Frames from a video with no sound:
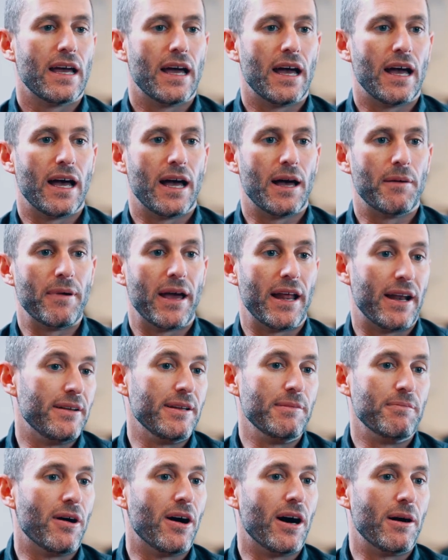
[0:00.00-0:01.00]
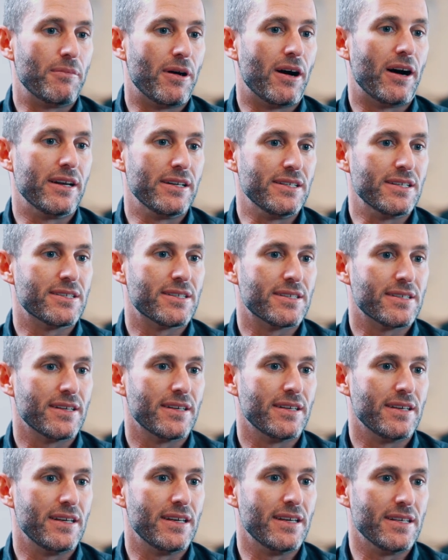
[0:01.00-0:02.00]
And in my mind
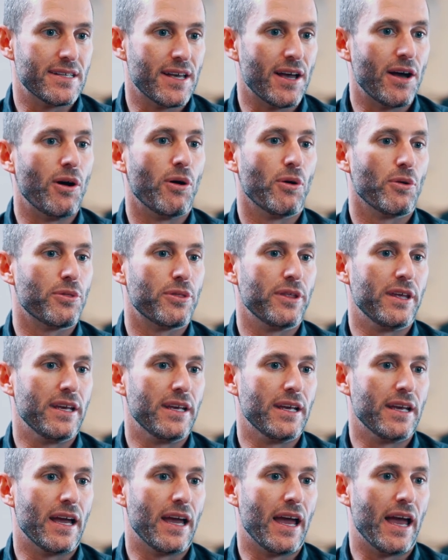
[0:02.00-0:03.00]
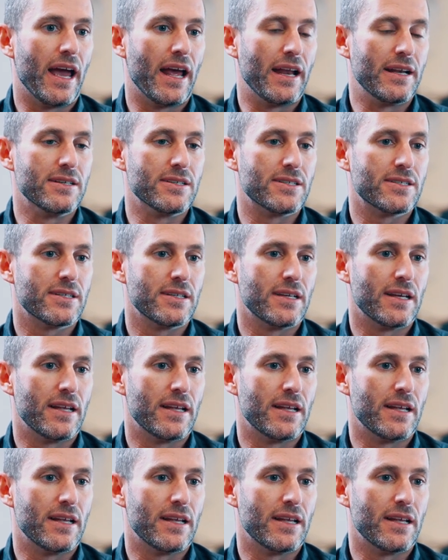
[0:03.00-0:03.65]
is a healthy and